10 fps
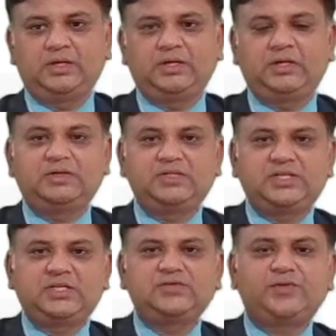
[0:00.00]
Now,
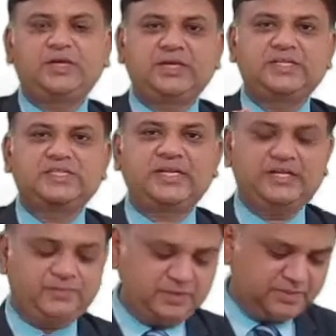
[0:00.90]
just for
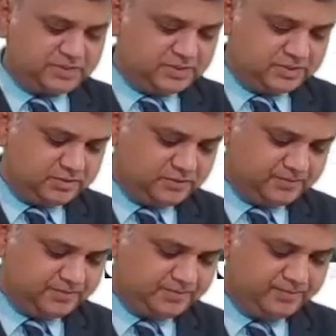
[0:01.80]
understanding purpose,
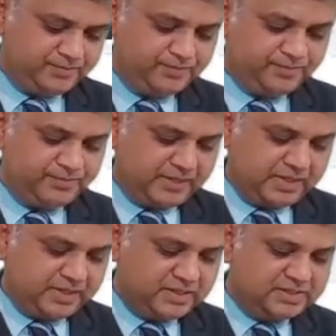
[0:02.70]

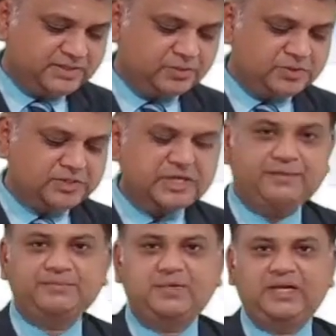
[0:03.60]
suppose the
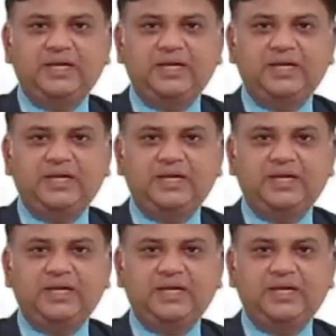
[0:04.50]
company